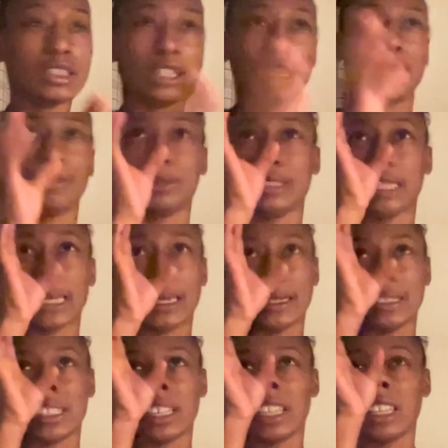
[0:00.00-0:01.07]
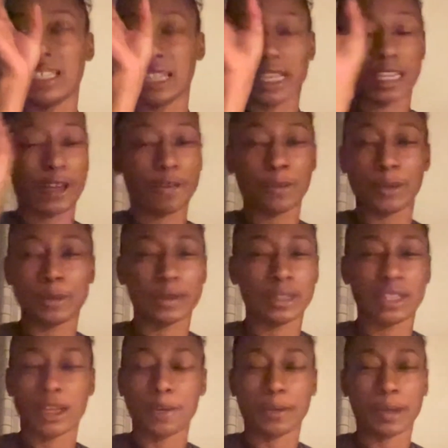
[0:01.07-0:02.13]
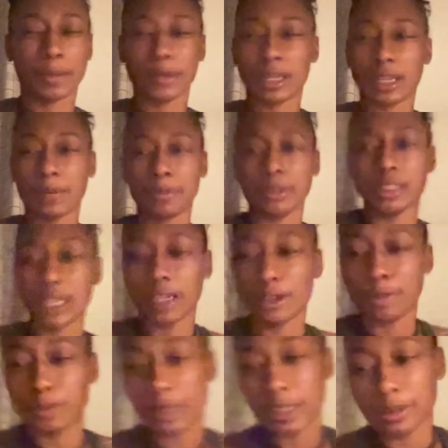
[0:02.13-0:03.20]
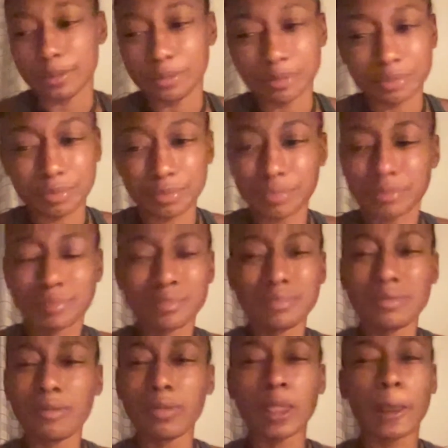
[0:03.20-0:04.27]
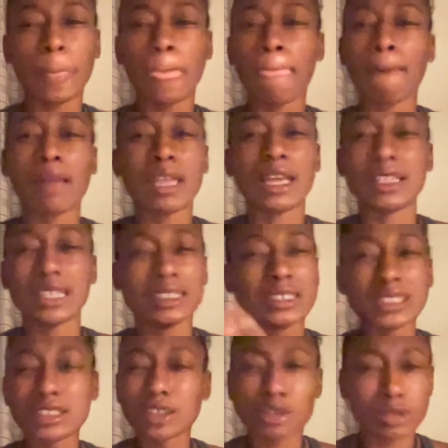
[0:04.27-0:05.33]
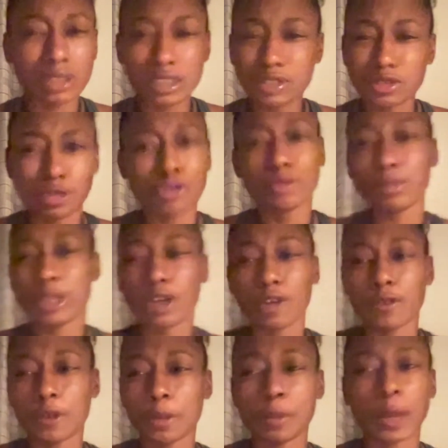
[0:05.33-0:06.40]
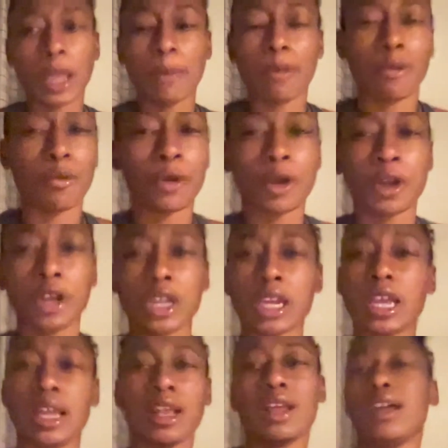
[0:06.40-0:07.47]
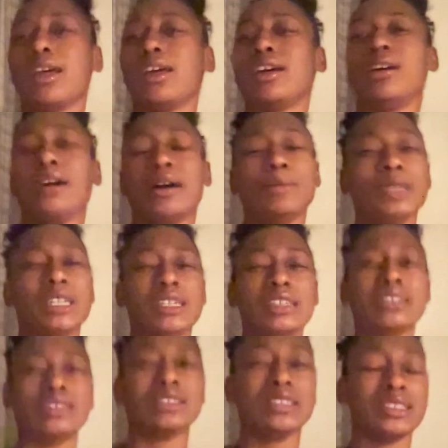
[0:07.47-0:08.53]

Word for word: I put down like, I can't remember the down payment I put down, but yeah, they just totally screwed me over in paperwork. I mean,